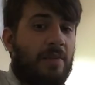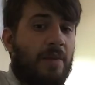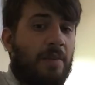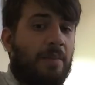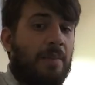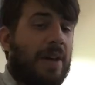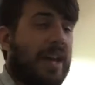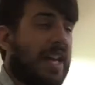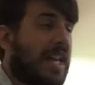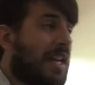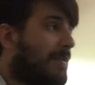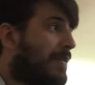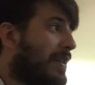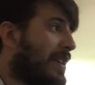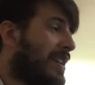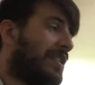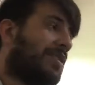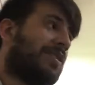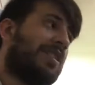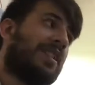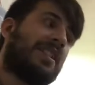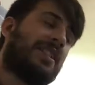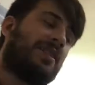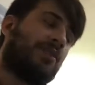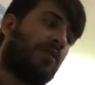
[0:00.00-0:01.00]
Maybe you
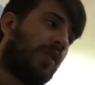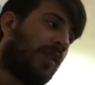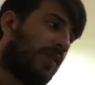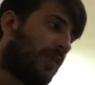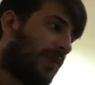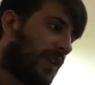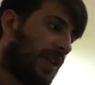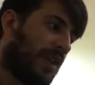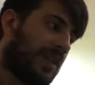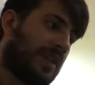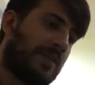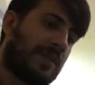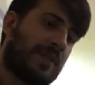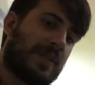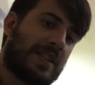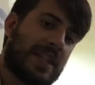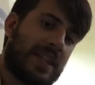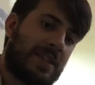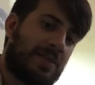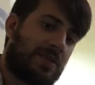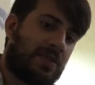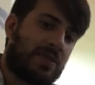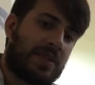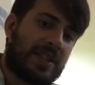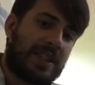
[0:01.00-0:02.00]
need to offload some
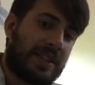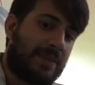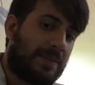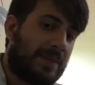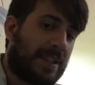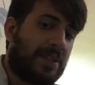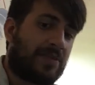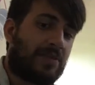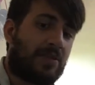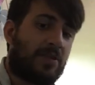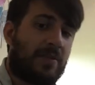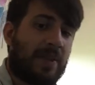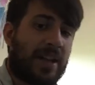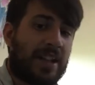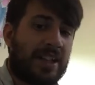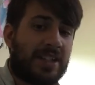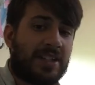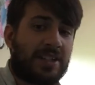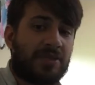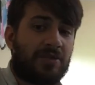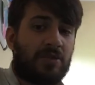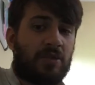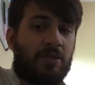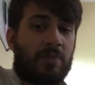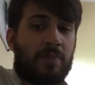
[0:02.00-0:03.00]
steam to a team leader or a
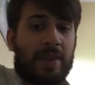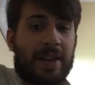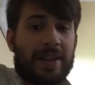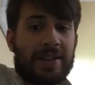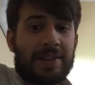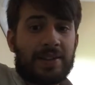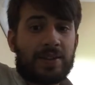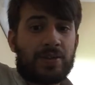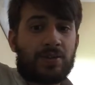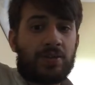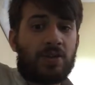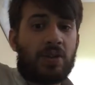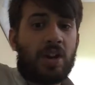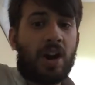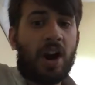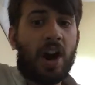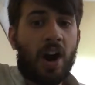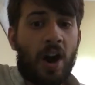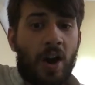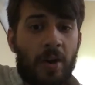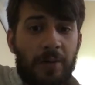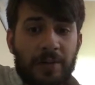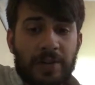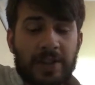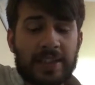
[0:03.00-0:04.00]
manager or a mentor
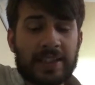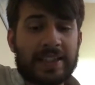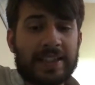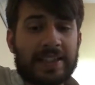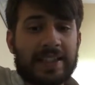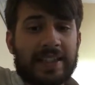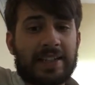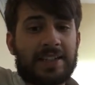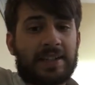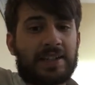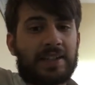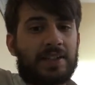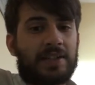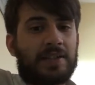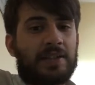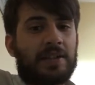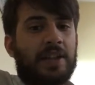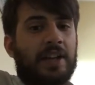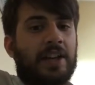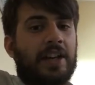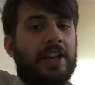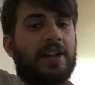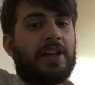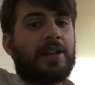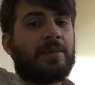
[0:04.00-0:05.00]
after the session,
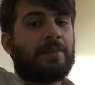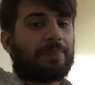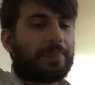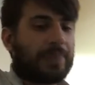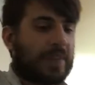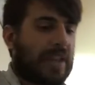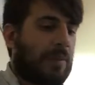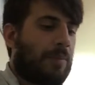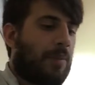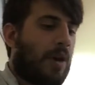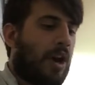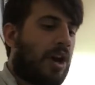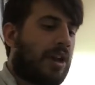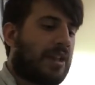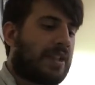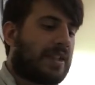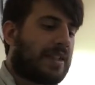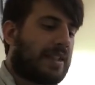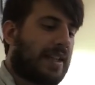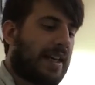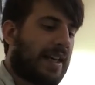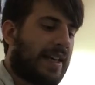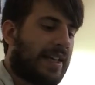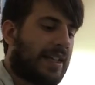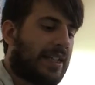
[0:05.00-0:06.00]
but I'd
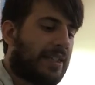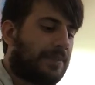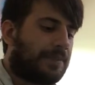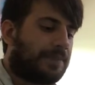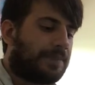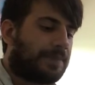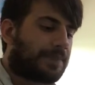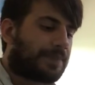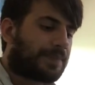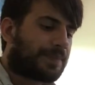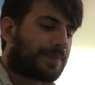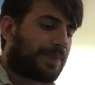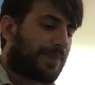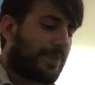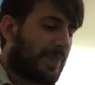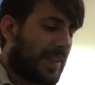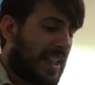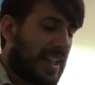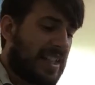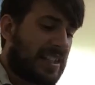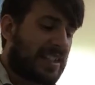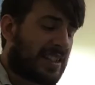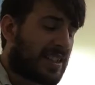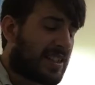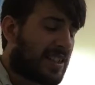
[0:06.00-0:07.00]
say
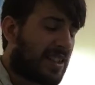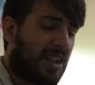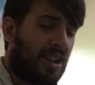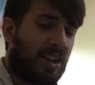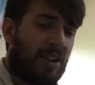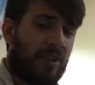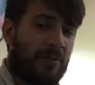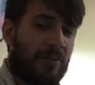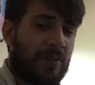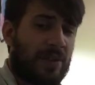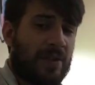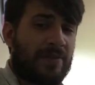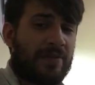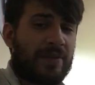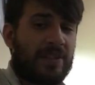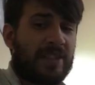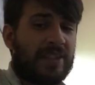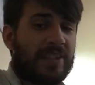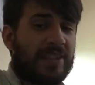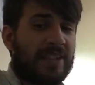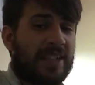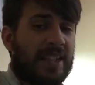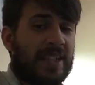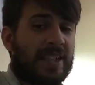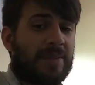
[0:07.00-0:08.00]
to start off with,
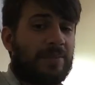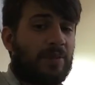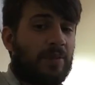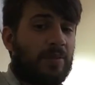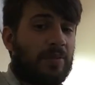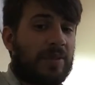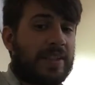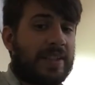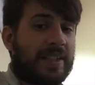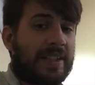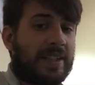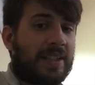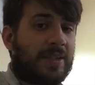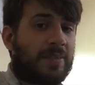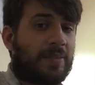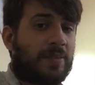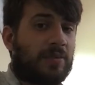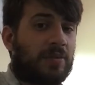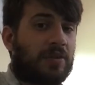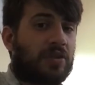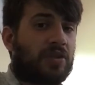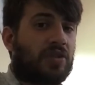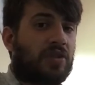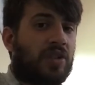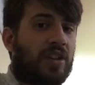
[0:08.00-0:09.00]
it's probably sensible
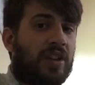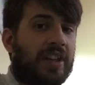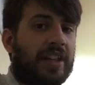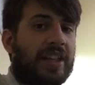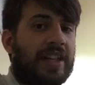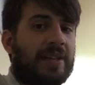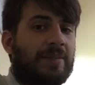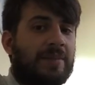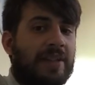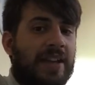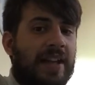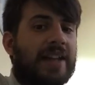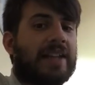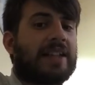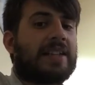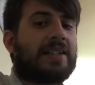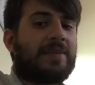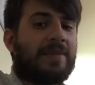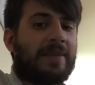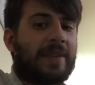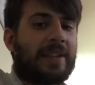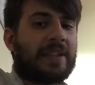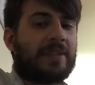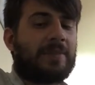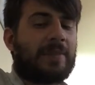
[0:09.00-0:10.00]
to try and keep negative
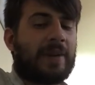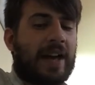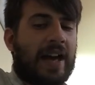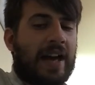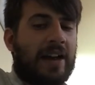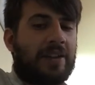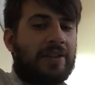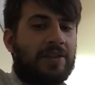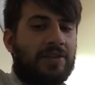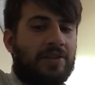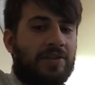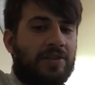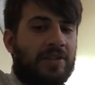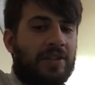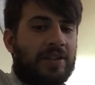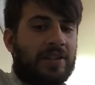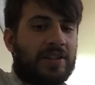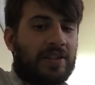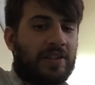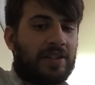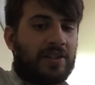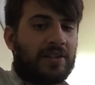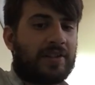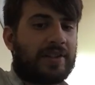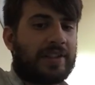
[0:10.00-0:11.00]
things about how you're doing
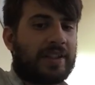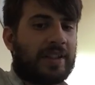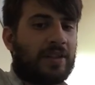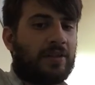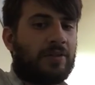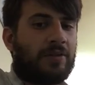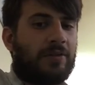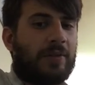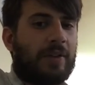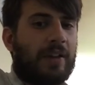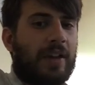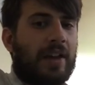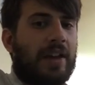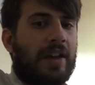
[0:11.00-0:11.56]
to yourself,